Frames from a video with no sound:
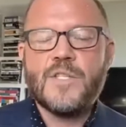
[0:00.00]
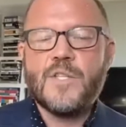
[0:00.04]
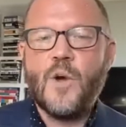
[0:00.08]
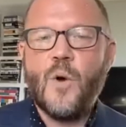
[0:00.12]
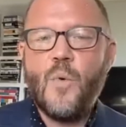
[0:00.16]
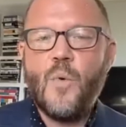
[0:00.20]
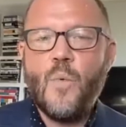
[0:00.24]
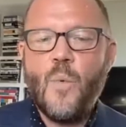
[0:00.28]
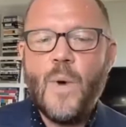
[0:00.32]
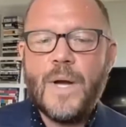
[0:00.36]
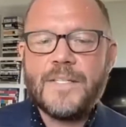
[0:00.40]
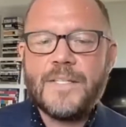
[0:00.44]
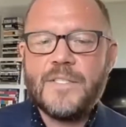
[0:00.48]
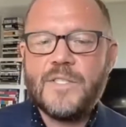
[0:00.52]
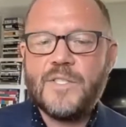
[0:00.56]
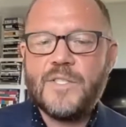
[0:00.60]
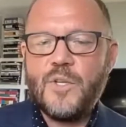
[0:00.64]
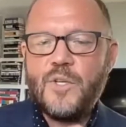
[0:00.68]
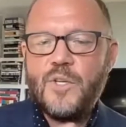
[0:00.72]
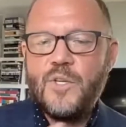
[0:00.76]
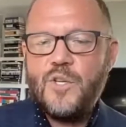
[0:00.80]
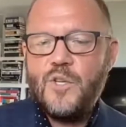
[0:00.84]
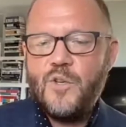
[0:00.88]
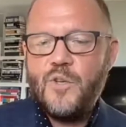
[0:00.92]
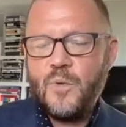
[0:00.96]
So
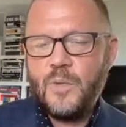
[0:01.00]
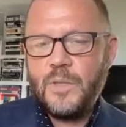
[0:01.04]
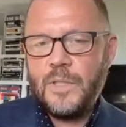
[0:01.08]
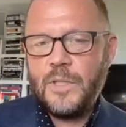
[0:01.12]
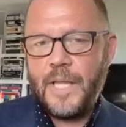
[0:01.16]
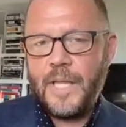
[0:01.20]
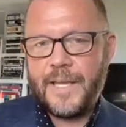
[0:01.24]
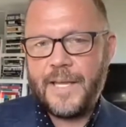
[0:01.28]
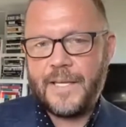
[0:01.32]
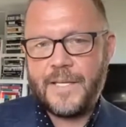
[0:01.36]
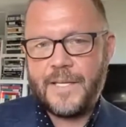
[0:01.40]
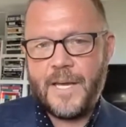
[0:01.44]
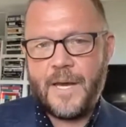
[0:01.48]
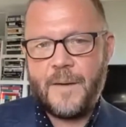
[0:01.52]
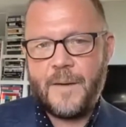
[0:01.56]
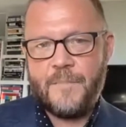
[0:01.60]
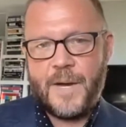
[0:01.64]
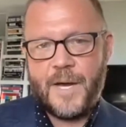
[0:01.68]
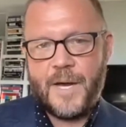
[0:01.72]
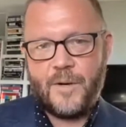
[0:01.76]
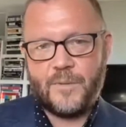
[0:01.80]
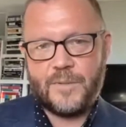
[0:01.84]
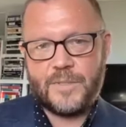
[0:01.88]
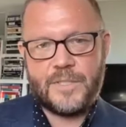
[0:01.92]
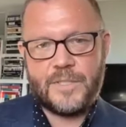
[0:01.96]
what do you like
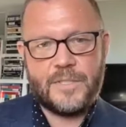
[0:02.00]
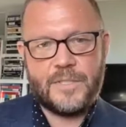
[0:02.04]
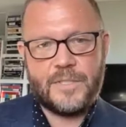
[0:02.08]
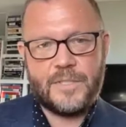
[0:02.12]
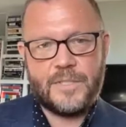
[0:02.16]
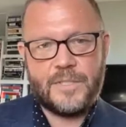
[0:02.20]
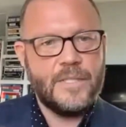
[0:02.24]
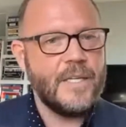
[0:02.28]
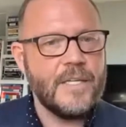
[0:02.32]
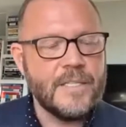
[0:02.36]
about